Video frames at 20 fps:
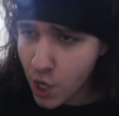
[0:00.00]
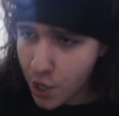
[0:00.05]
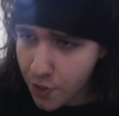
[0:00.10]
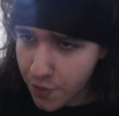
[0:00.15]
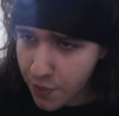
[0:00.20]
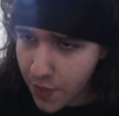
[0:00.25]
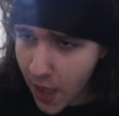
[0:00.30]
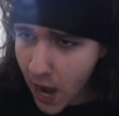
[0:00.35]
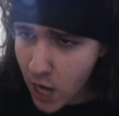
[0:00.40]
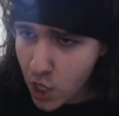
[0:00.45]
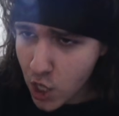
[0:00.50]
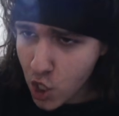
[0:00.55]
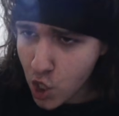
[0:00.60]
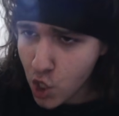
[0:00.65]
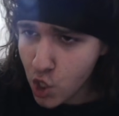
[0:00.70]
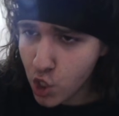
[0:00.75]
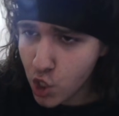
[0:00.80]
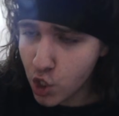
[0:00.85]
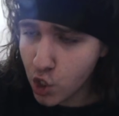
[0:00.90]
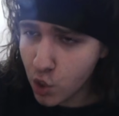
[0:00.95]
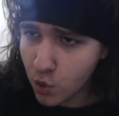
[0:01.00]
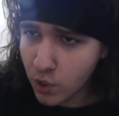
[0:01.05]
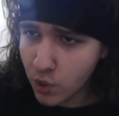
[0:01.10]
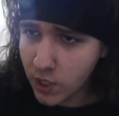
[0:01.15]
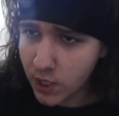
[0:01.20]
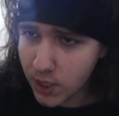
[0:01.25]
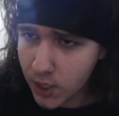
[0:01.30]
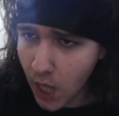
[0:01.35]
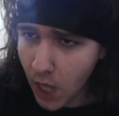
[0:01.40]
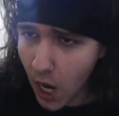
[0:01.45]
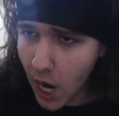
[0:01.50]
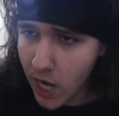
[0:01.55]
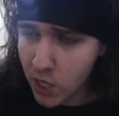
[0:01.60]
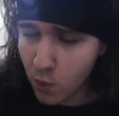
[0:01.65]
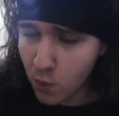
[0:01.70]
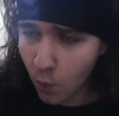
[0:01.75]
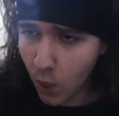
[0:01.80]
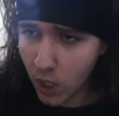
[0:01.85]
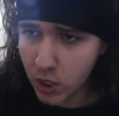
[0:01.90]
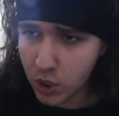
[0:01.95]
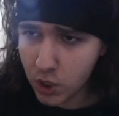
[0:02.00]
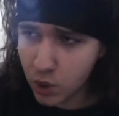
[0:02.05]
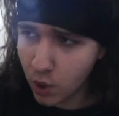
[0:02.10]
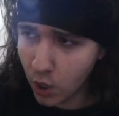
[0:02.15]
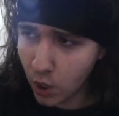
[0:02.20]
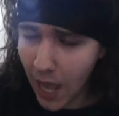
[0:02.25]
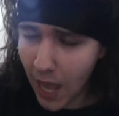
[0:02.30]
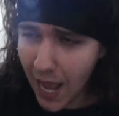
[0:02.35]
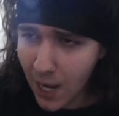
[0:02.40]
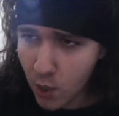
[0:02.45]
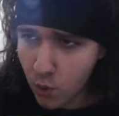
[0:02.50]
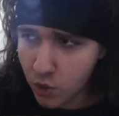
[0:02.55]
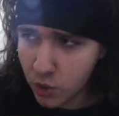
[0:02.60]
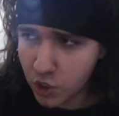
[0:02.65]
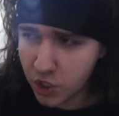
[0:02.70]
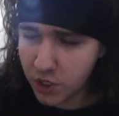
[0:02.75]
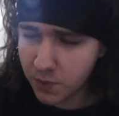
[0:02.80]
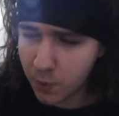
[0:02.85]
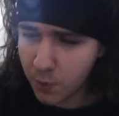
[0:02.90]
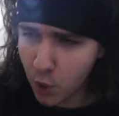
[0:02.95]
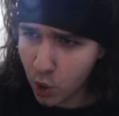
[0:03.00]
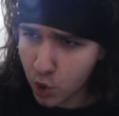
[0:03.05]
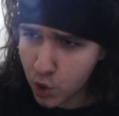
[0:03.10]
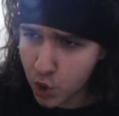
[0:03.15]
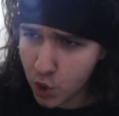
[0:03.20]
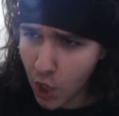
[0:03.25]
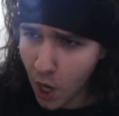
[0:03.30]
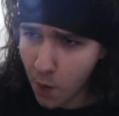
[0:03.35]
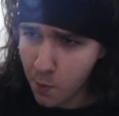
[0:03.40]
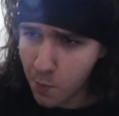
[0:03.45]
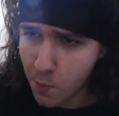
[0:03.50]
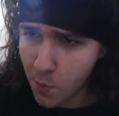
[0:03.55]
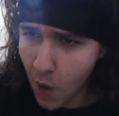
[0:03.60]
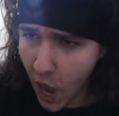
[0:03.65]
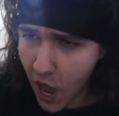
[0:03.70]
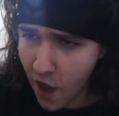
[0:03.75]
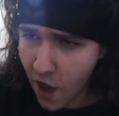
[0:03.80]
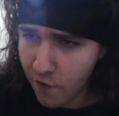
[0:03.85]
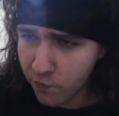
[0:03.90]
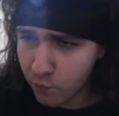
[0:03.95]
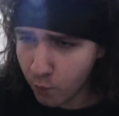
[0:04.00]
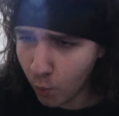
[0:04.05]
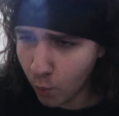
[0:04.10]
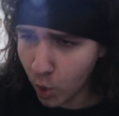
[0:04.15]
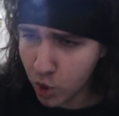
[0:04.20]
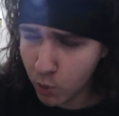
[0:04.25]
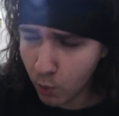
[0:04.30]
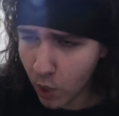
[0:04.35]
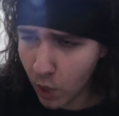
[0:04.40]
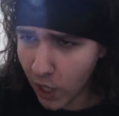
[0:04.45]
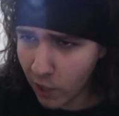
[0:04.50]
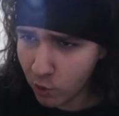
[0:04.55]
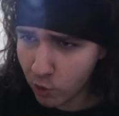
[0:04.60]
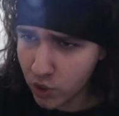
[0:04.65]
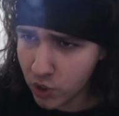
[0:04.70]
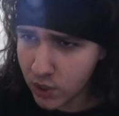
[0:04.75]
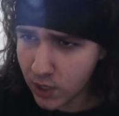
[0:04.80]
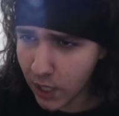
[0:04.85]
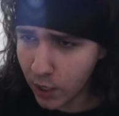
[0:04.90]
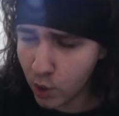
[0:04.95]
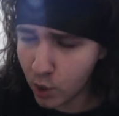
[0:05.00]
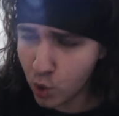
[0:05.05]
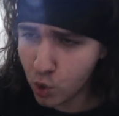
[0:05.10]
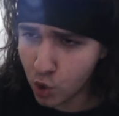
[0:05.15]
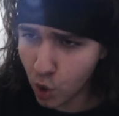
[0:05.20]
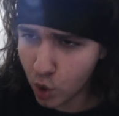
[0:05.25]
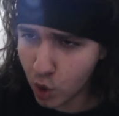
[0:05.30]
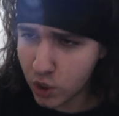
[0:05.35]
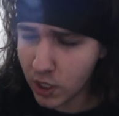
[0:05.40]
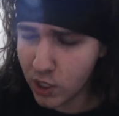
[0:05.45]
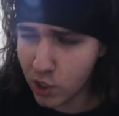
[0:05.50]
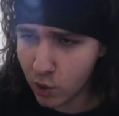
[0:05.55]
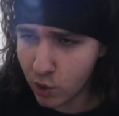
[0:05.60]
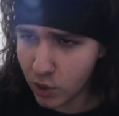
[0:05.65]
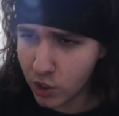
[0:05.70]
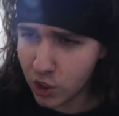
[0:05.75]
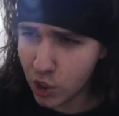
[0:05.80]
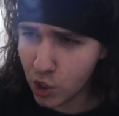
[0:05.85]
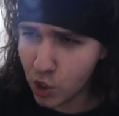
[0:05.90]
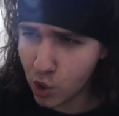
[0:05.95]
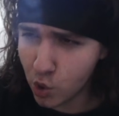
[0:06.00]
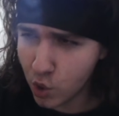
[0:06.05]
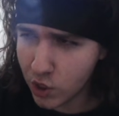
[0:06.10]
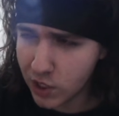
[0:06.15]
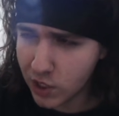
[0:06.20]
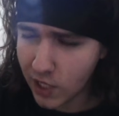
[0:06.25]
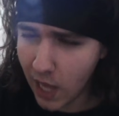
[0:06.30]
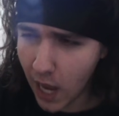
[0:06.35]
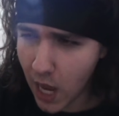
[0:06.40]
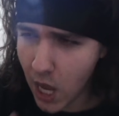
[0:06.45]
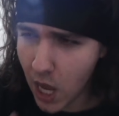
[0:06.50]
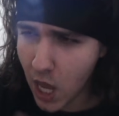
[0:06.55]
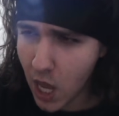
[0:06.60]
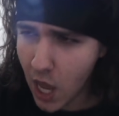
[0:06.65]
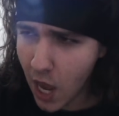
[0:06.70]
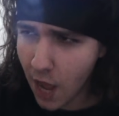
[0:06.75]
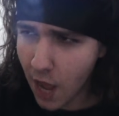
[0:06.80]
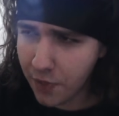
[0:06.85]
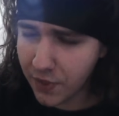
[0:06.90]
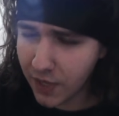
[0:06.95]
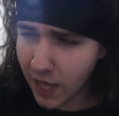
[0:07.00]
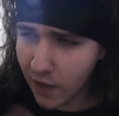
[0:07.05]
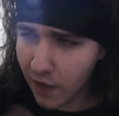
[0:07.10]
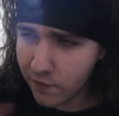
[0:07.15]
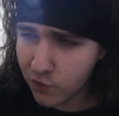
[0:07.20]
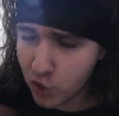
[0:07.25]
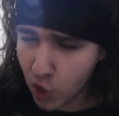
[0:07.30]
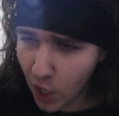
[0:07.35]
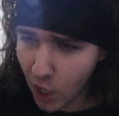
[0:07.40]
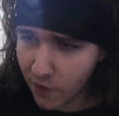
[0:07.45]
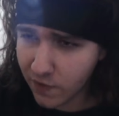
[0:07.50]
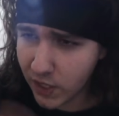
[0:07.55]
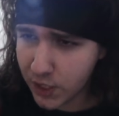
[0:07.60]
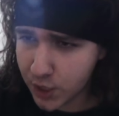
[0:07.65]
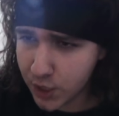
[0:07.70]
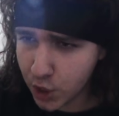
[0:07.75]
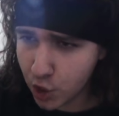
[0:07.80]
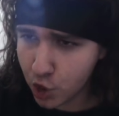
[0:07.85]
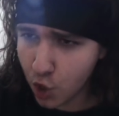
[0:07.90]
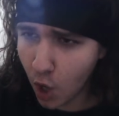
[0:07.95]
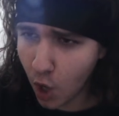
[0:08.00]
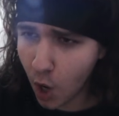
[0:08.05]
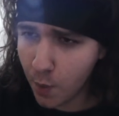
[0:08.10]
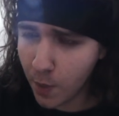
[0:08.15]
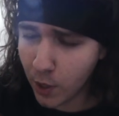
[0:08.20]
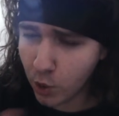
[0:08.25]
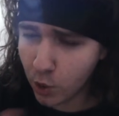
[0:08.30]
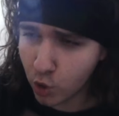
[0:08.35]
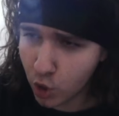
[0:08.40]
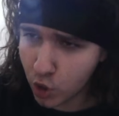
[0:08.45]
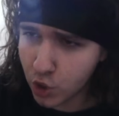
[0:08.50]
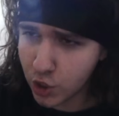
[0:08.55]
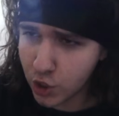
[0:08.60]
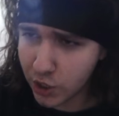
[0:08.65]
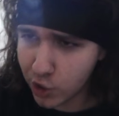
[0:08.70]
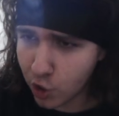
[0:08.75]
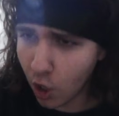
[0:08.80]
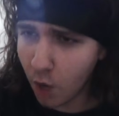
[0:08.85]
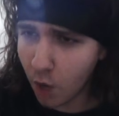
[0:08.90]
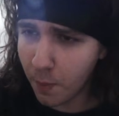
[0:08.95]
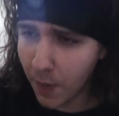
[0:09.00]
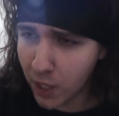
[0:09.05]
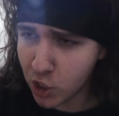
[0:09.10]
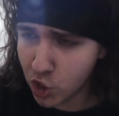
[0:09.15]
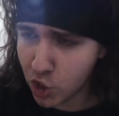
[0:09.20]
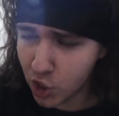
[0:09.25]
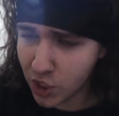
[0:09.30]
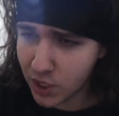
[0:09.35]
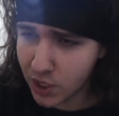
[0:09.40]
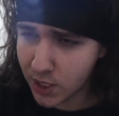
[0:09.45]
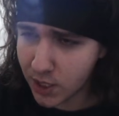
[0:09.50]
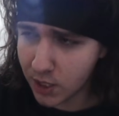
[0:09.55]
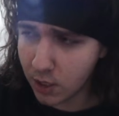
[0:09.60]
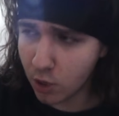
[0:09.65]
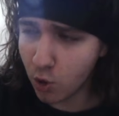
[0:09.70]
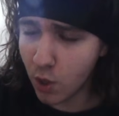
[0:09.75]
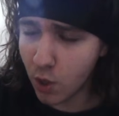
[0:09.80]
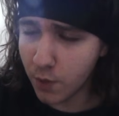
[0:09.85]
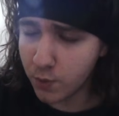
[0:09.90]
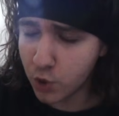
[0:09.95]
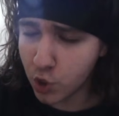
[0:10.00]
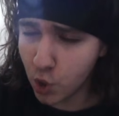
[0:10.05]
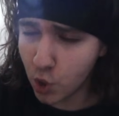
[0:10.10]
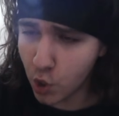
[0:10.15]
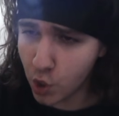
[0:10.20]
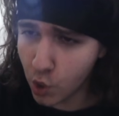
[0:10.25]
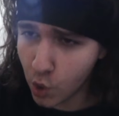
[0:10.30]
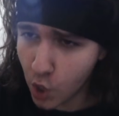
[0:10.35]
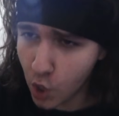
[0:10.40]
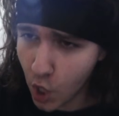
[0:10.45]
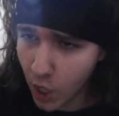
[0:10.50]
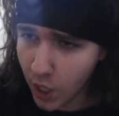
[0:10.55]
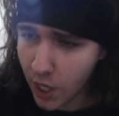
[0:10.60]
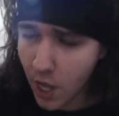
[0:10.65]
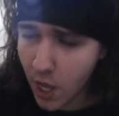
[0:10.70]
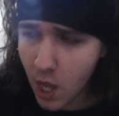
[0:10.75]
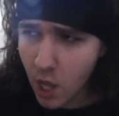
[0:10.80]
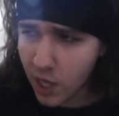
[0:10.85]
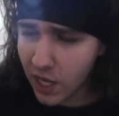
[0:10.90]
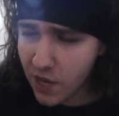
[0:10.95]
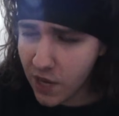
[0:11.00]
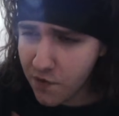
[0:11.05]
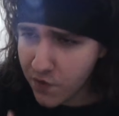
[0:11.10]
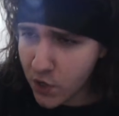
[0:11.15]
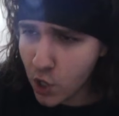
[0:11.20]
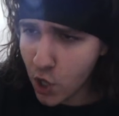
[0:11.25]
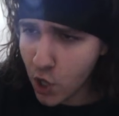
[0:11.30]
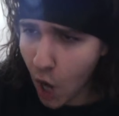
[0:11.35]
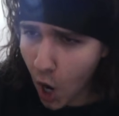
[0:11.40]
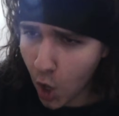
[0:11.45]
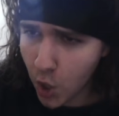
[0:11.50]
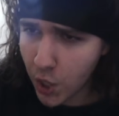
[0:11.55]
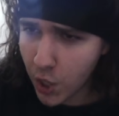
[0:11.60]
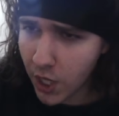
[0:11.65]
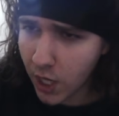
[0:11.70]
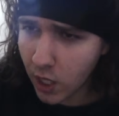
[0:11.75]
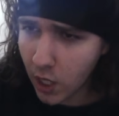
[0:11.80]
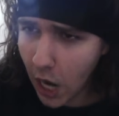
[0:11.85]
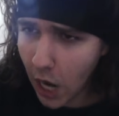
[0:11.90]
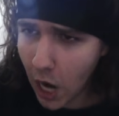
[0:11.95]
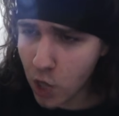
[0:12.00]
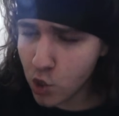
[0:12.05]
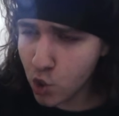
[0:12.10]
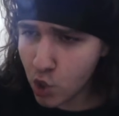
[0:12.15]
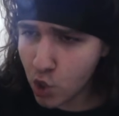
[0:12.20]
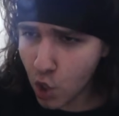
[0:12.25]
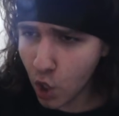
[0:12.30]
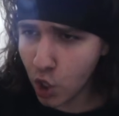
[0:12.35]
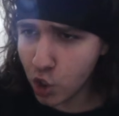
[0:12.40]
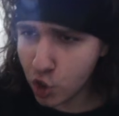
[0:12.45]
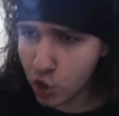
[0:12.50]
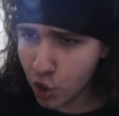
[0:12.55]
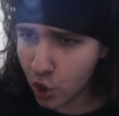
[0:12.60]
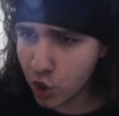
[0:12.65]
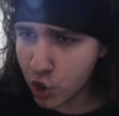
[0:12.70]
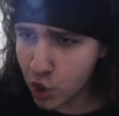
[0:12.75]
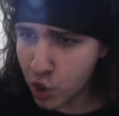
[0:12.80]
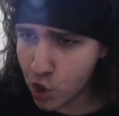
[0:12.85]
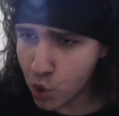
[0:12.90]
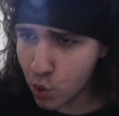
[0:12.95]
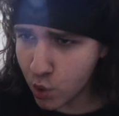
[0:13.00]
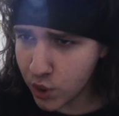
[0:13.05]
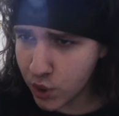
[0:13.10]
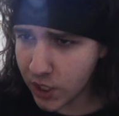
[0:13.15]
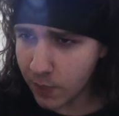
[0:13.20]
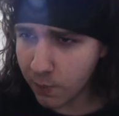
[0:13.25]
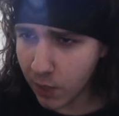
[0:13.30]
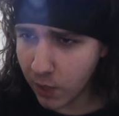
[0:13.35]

Then you decide what languages, because some have multiple languages like Godot and Unity. Unity I think have Java and C# and Godot C# and GC script. So you're gonna, even in Unreal, are you gonna just use C++